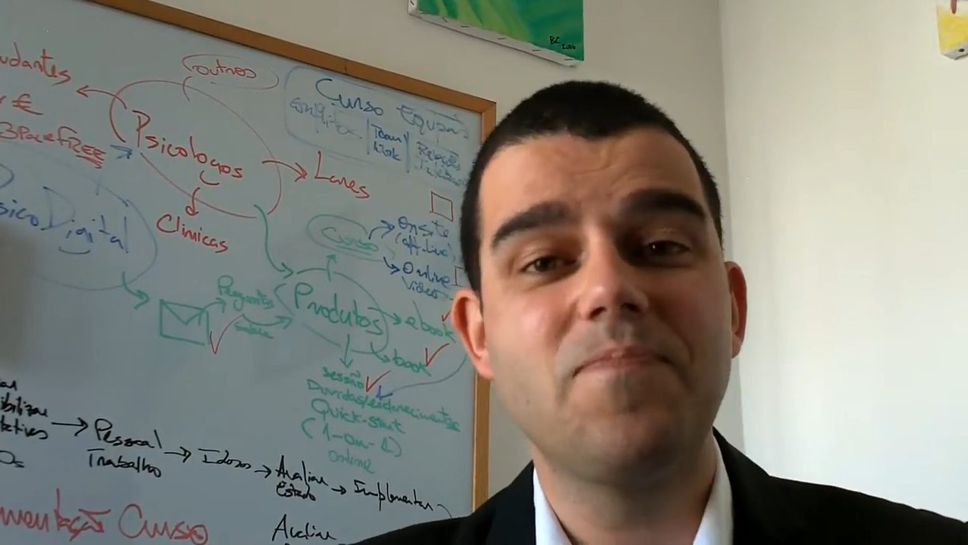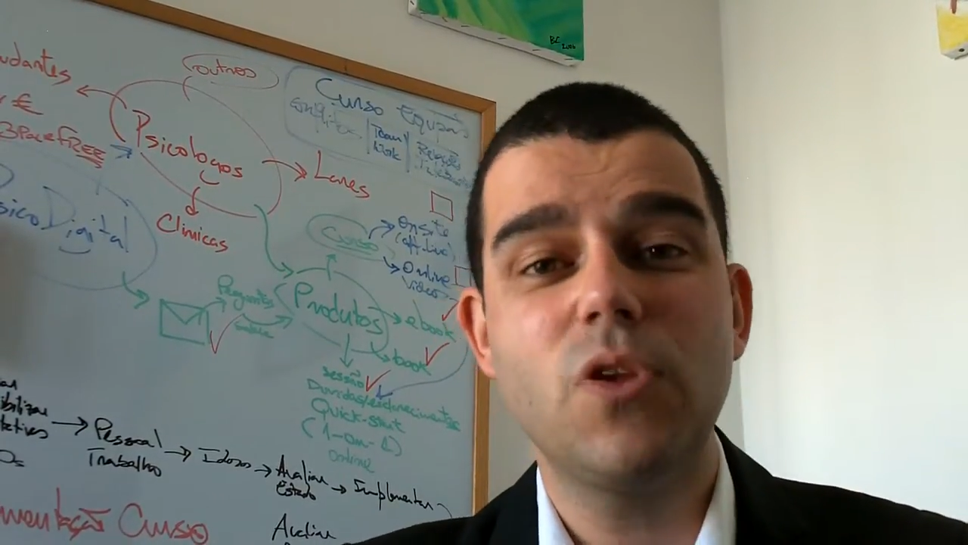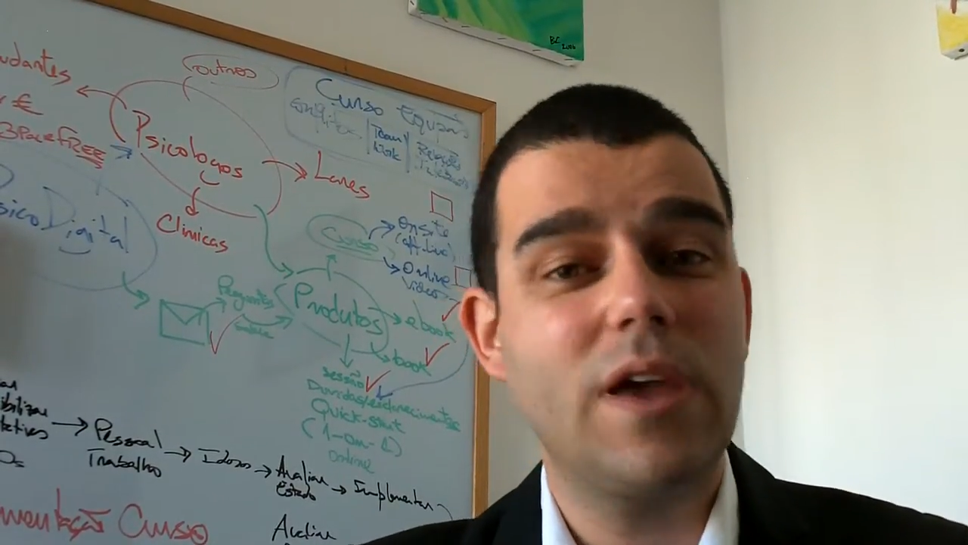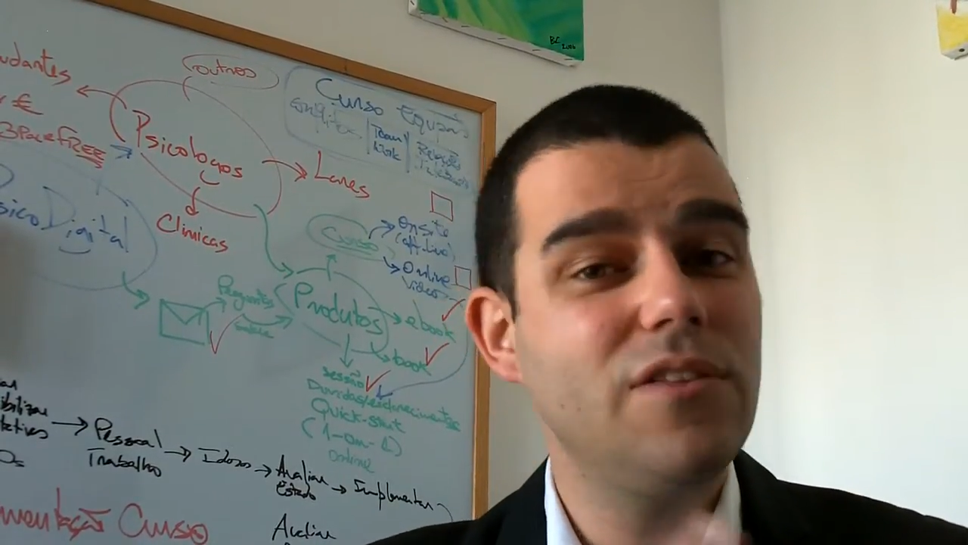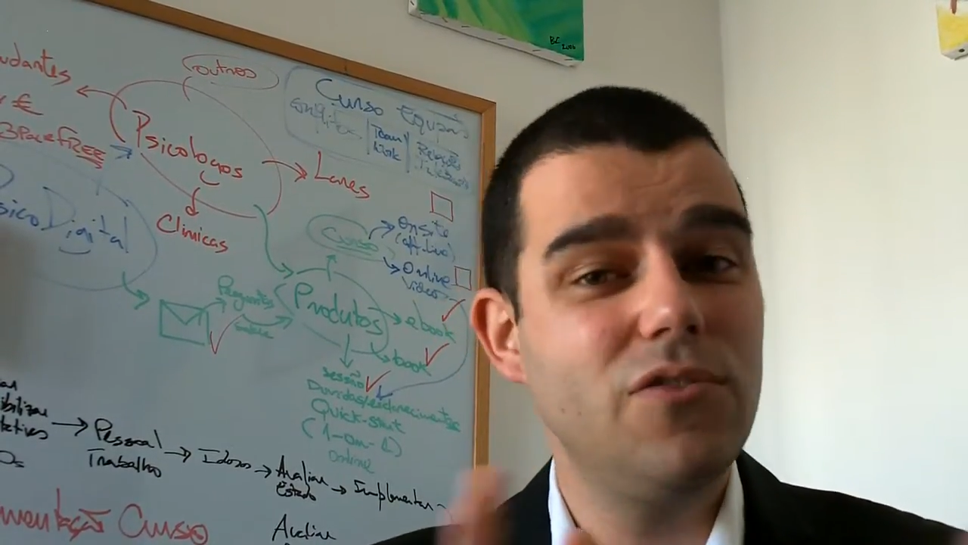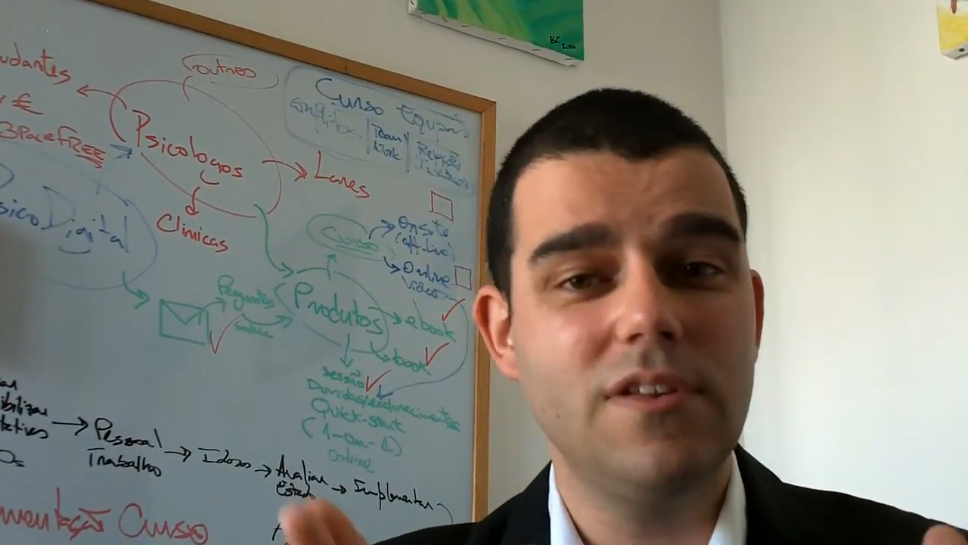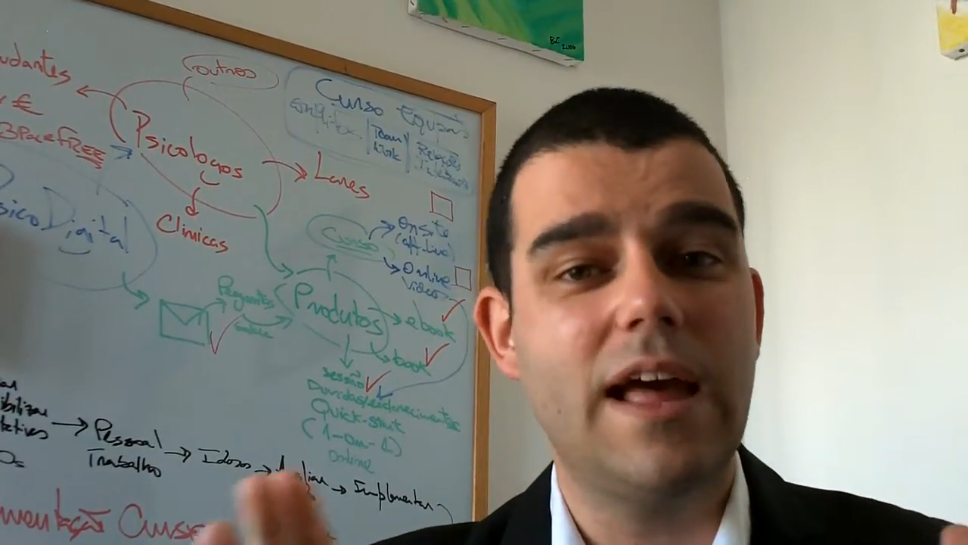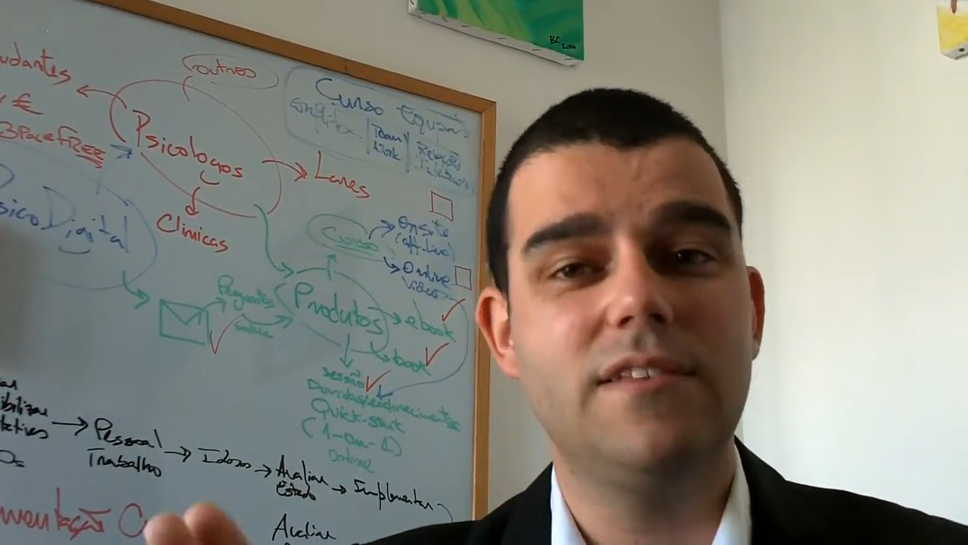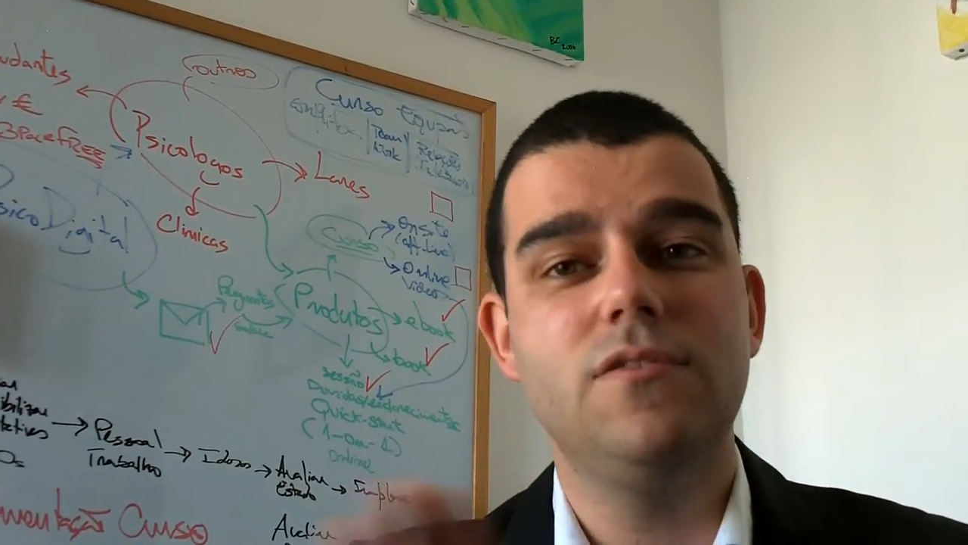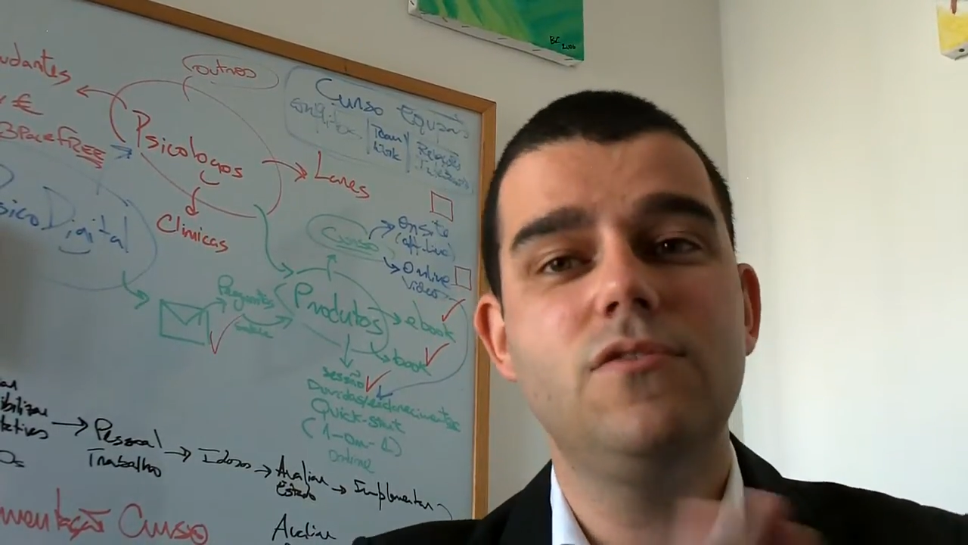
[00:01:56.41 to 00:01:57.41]
you can do
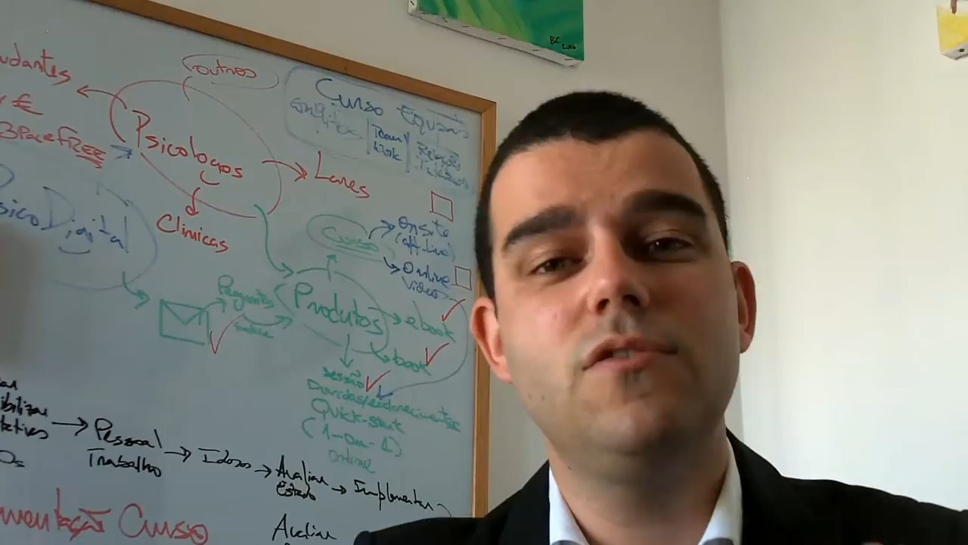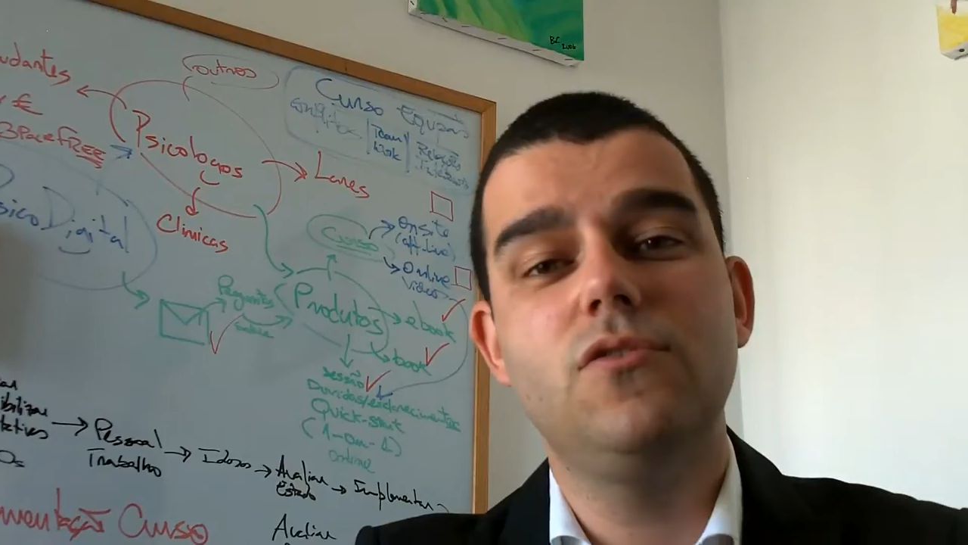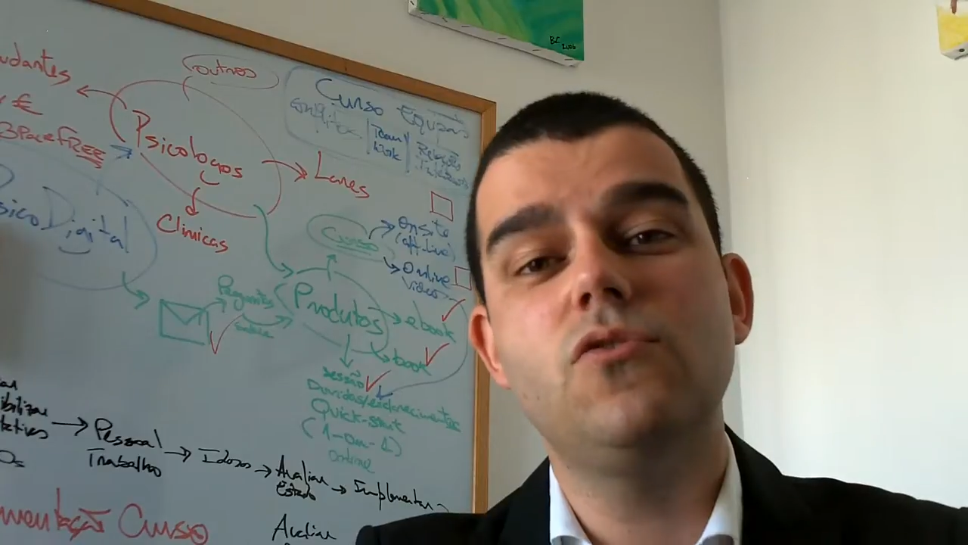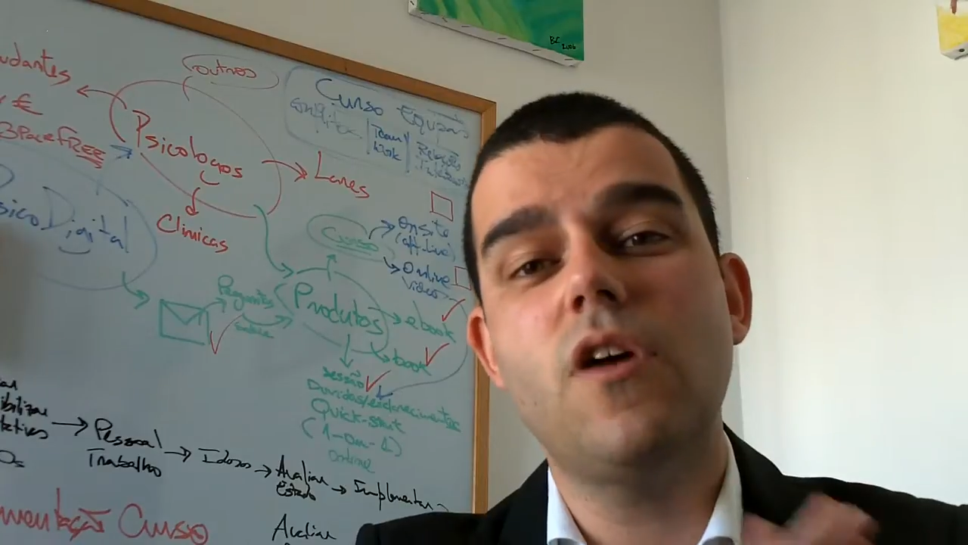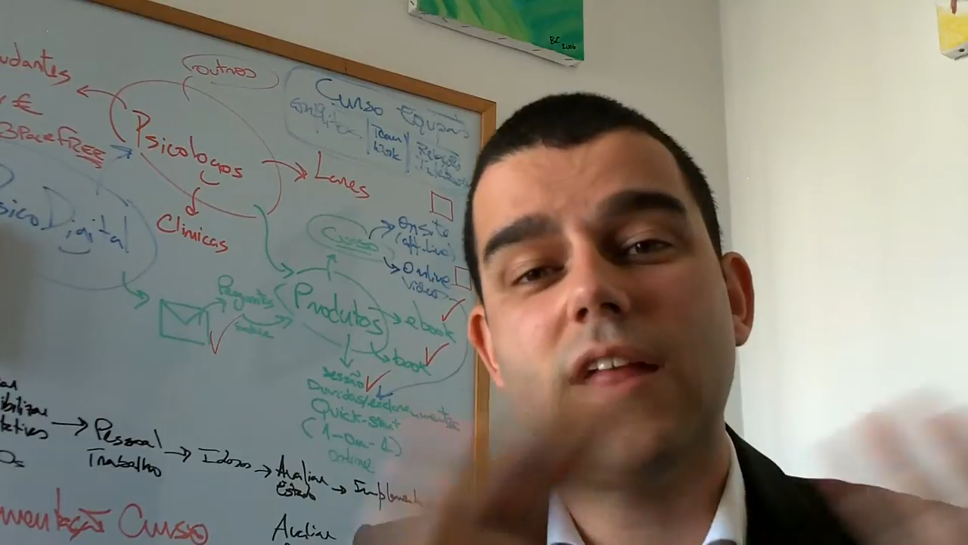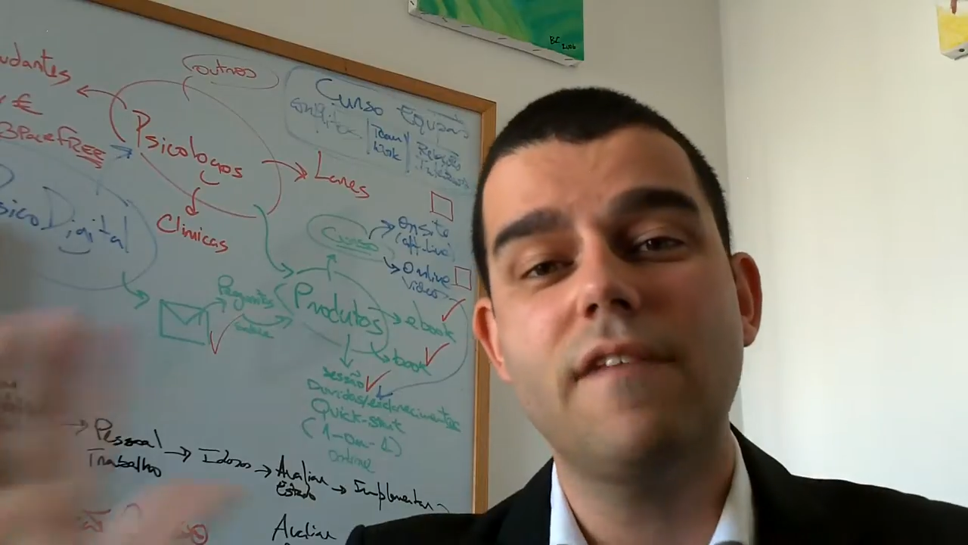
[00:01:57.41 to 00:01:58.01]
that you do not